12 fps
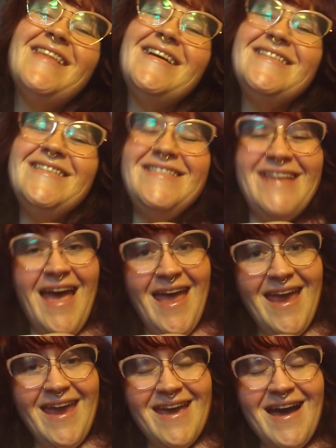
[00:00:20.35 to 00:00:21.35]
like
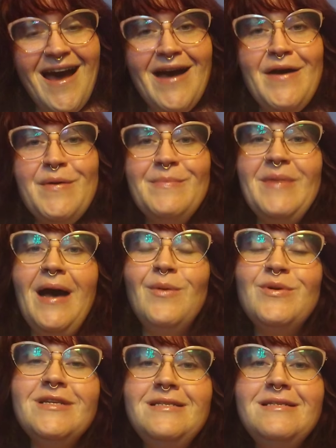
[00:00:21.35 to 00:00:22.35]
today, um, I
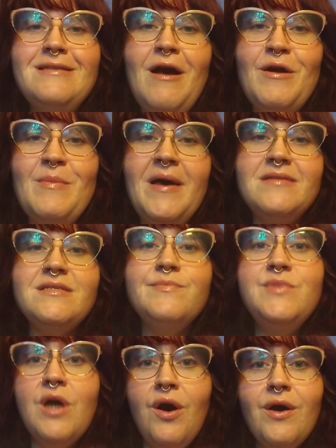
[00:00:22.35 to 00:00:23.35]
wanted to talk about
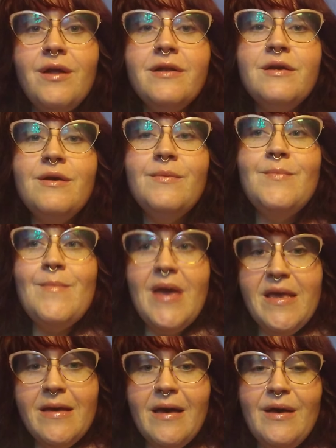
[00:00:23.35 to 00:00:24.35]
some non
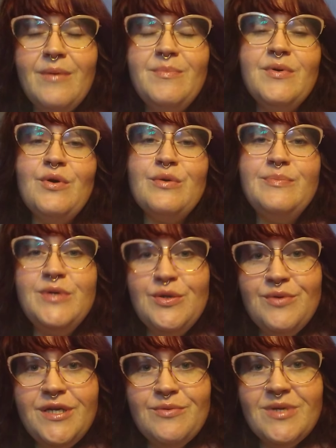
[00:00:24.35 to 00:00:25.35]
makeup or
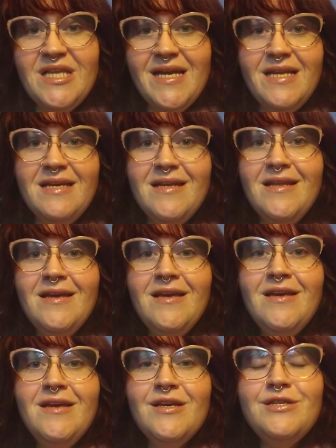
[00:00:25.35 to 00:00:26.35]
beauty related
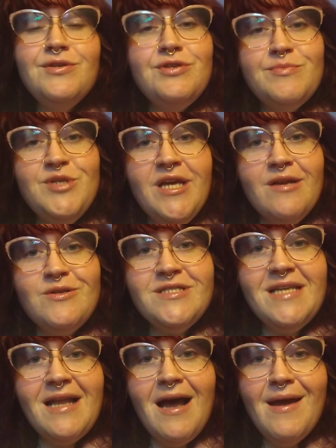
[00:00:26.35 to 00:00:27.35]
YouTube channels
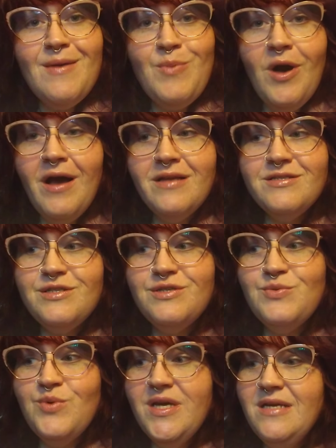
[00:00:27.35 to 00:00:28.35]
that I watch
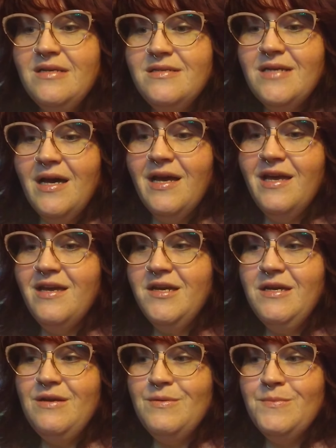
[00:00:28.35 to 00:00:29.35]
when
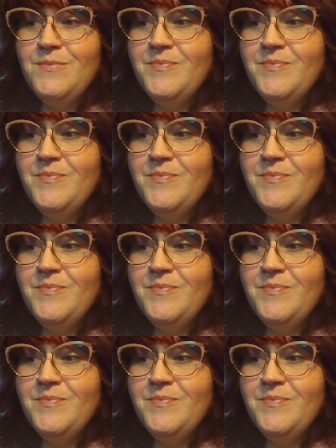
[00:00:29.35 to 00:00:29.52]
I